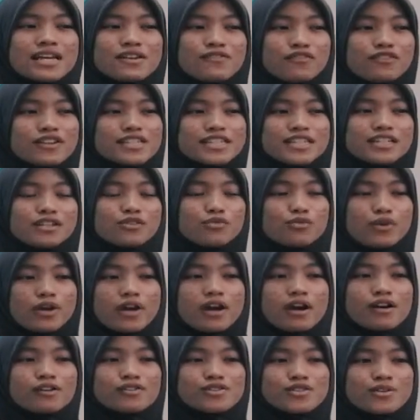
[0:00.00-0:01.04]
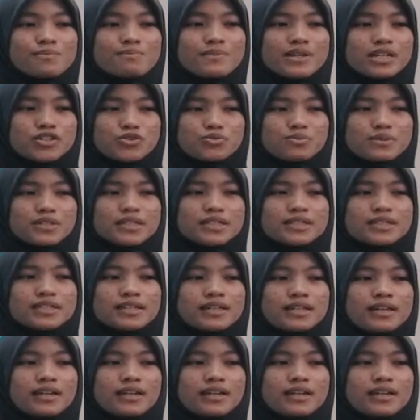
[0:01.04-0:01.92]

faced in warehouse management.